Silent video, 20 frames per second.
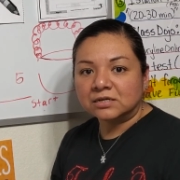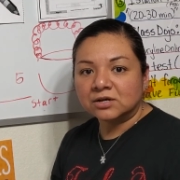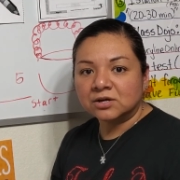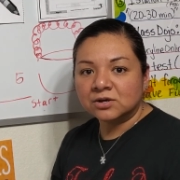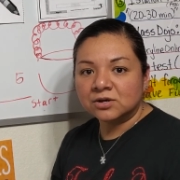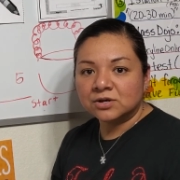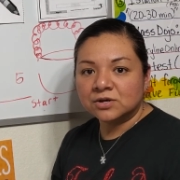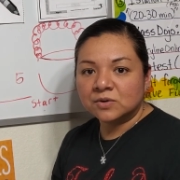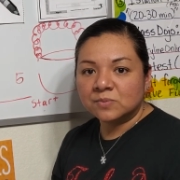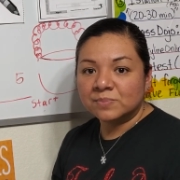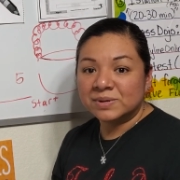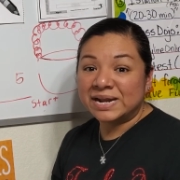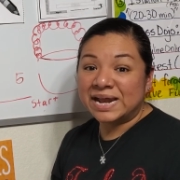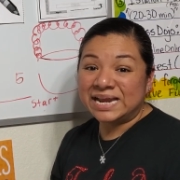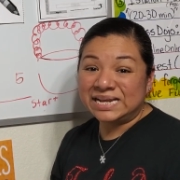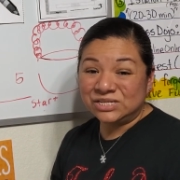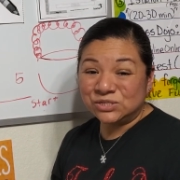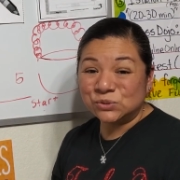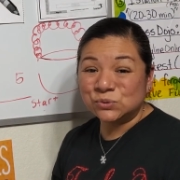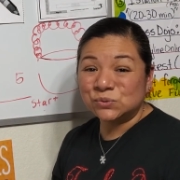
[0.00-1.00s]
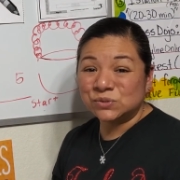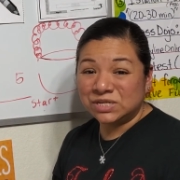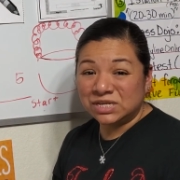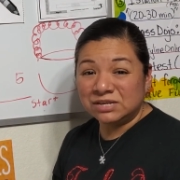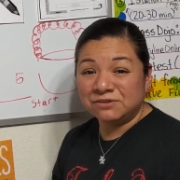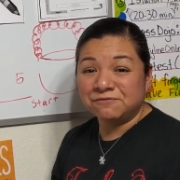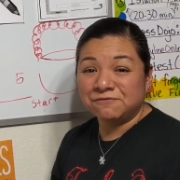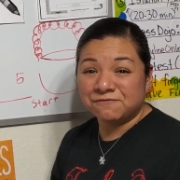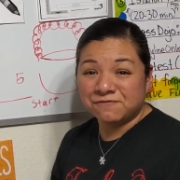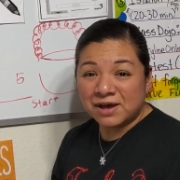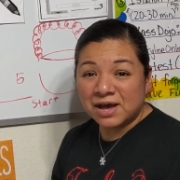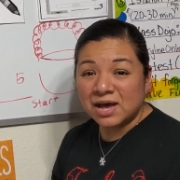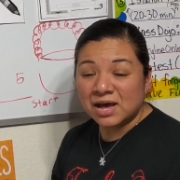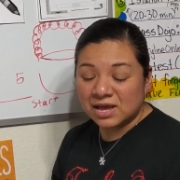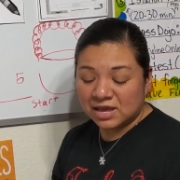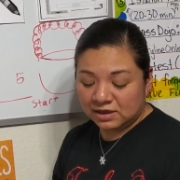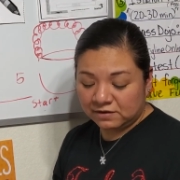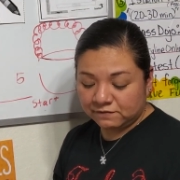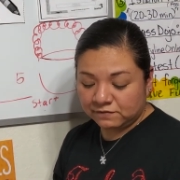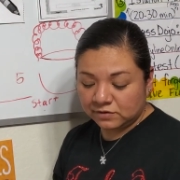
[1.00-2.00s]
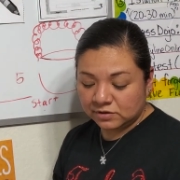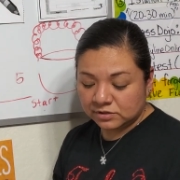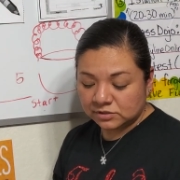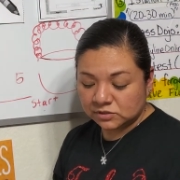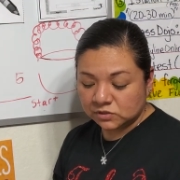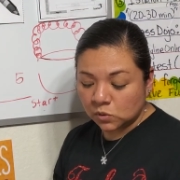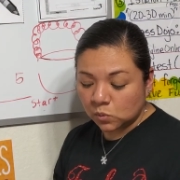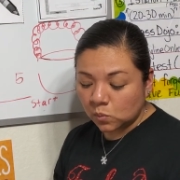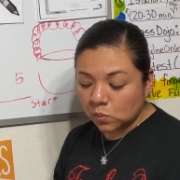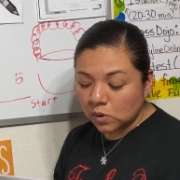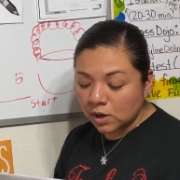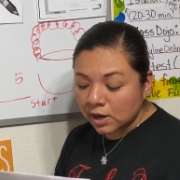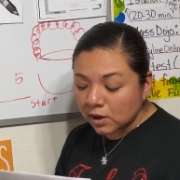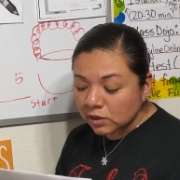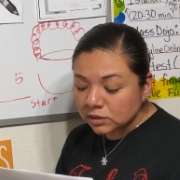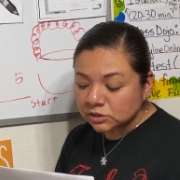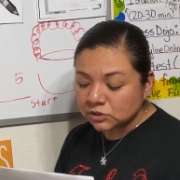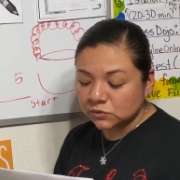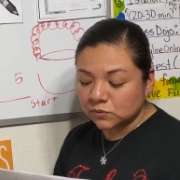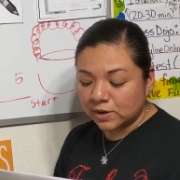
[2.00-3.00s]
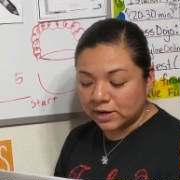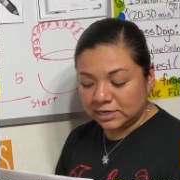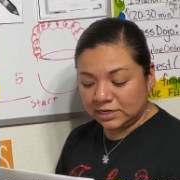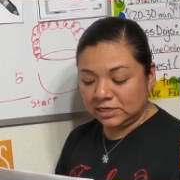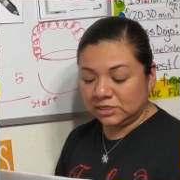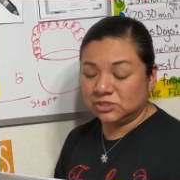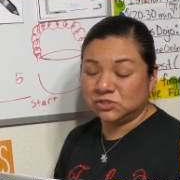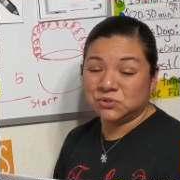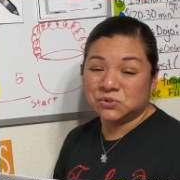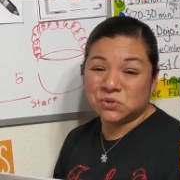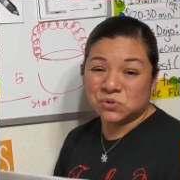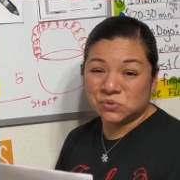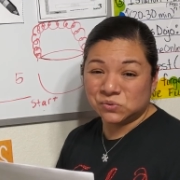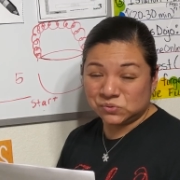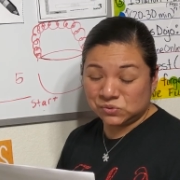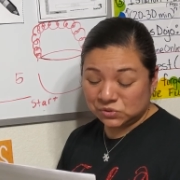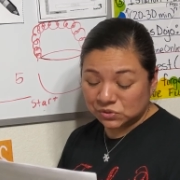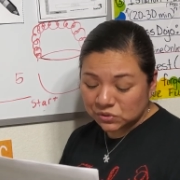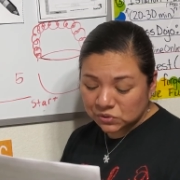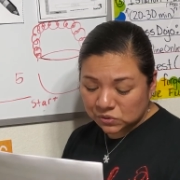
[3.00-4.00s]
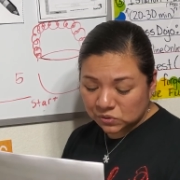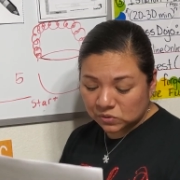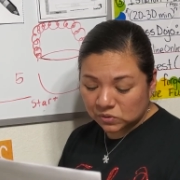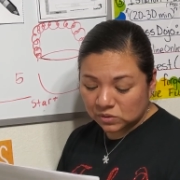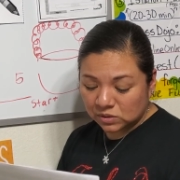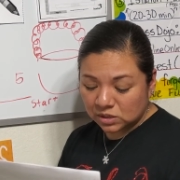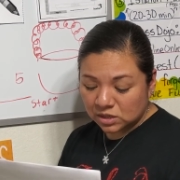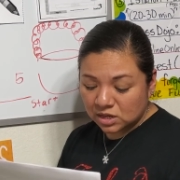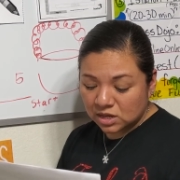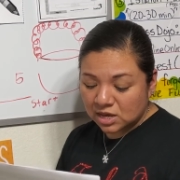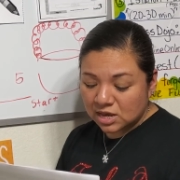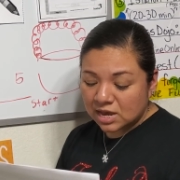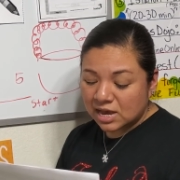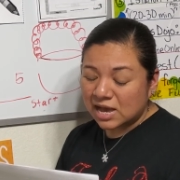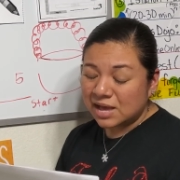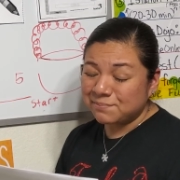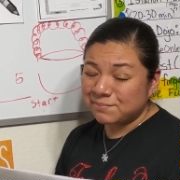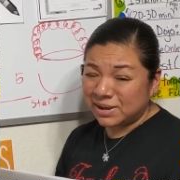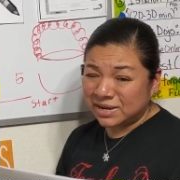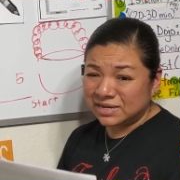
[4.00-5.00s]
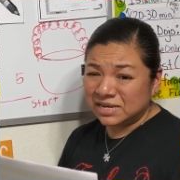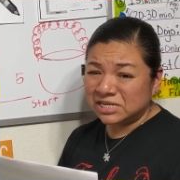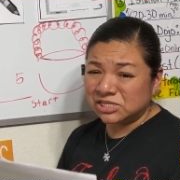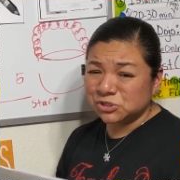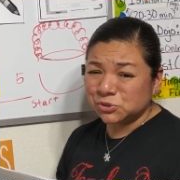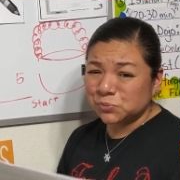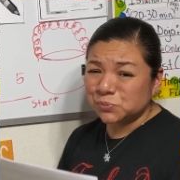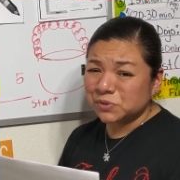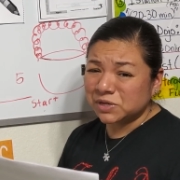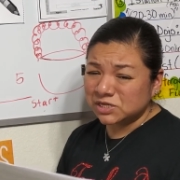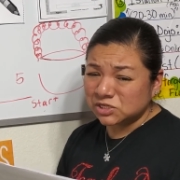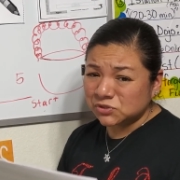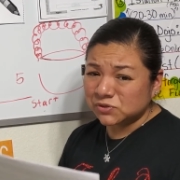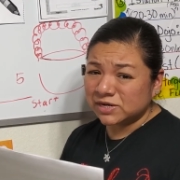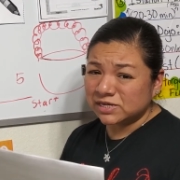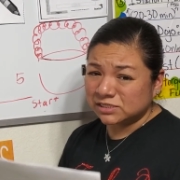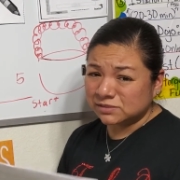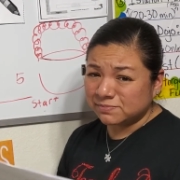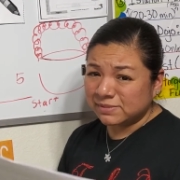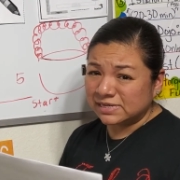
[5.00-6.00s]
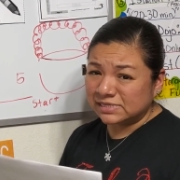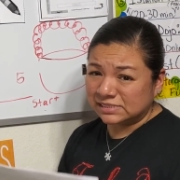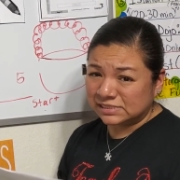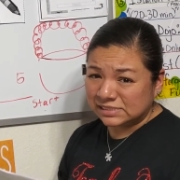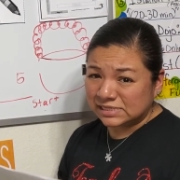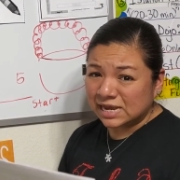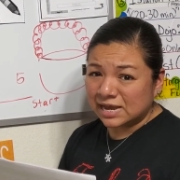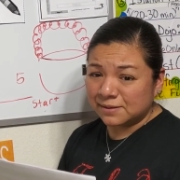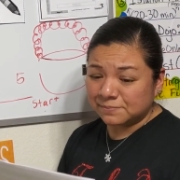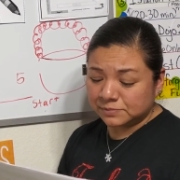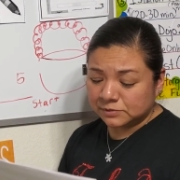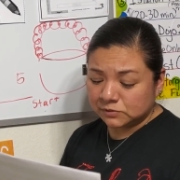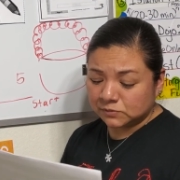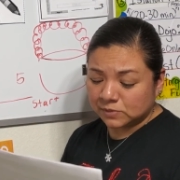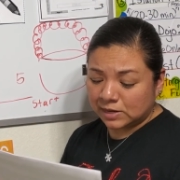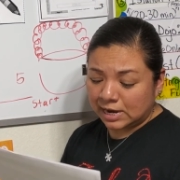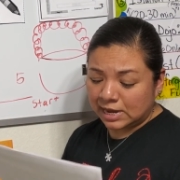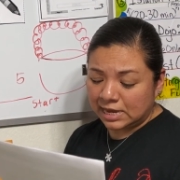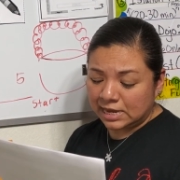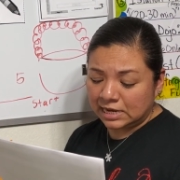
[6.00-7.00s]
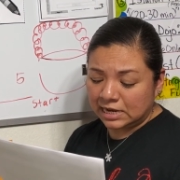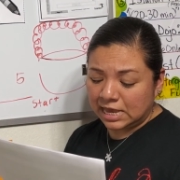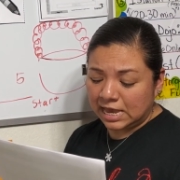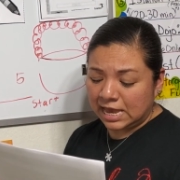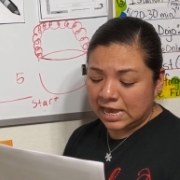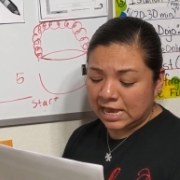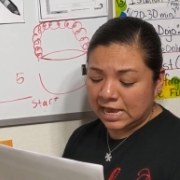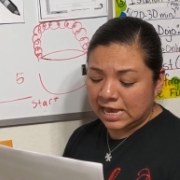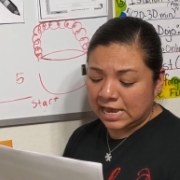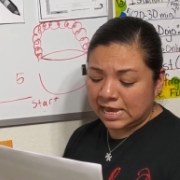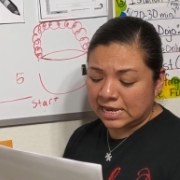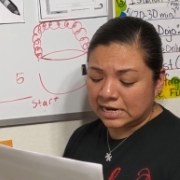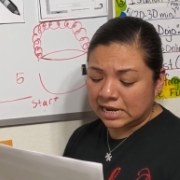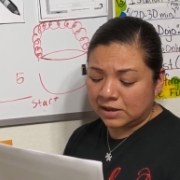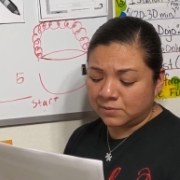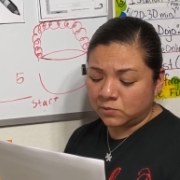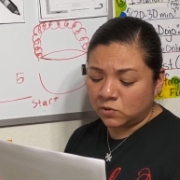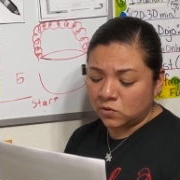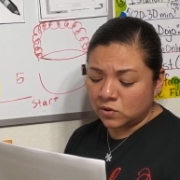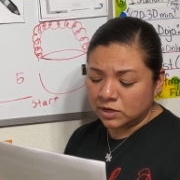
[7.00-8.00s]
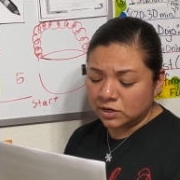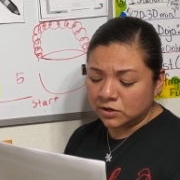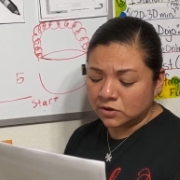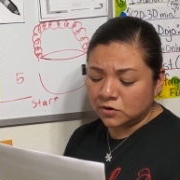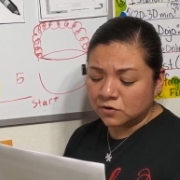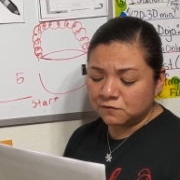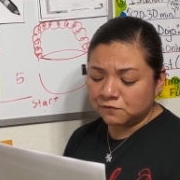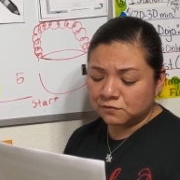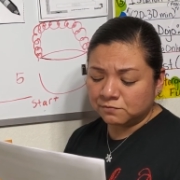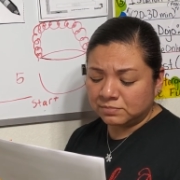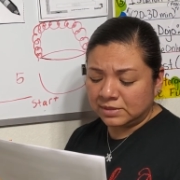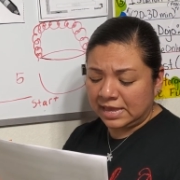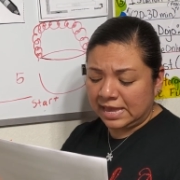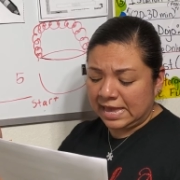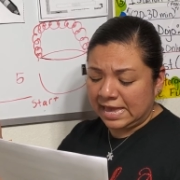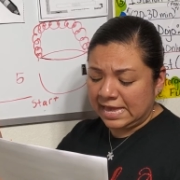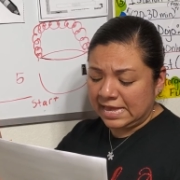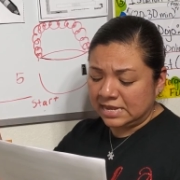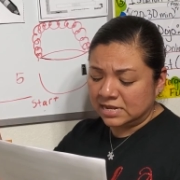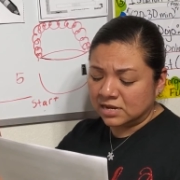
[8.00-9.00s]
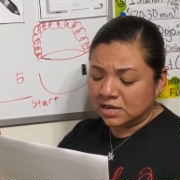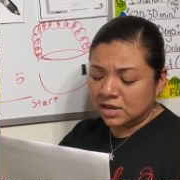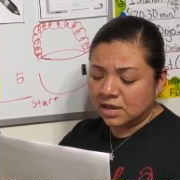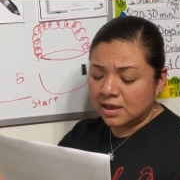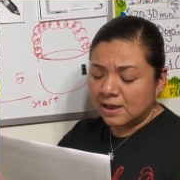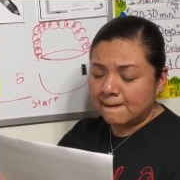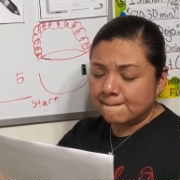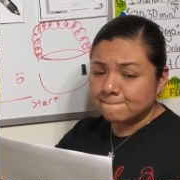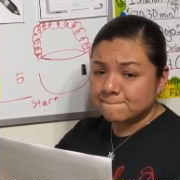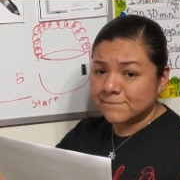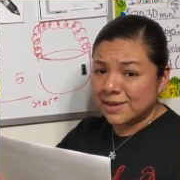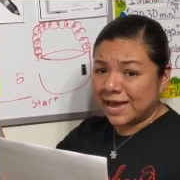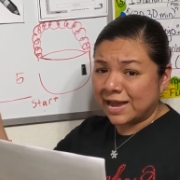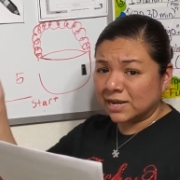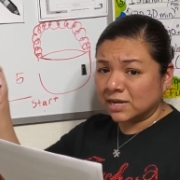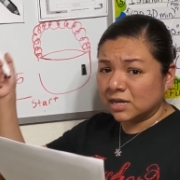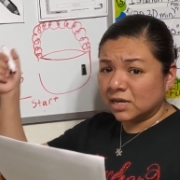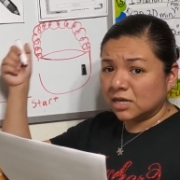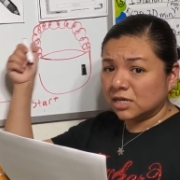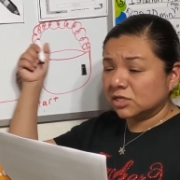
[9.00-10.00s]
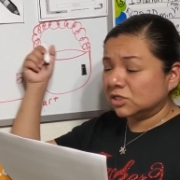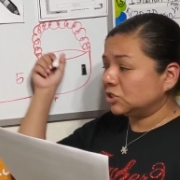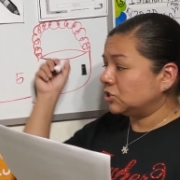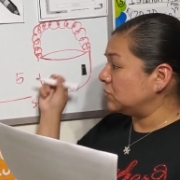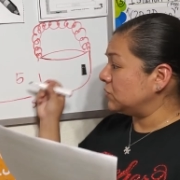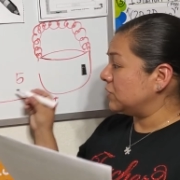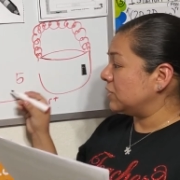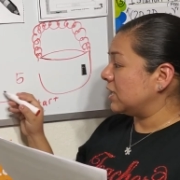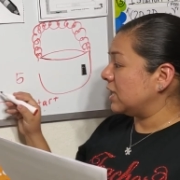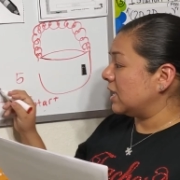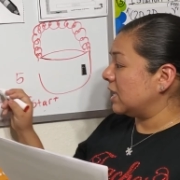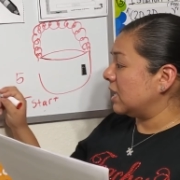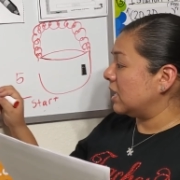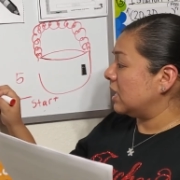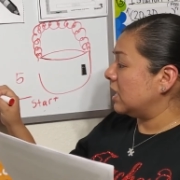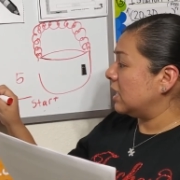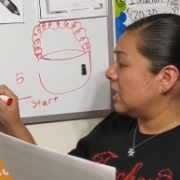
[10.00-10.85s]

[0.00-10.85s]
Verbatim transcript: Uh-oh, but I do need five. So what do I need to go do? I might need to retrace my steps, right? And I'm going to go from the end back to the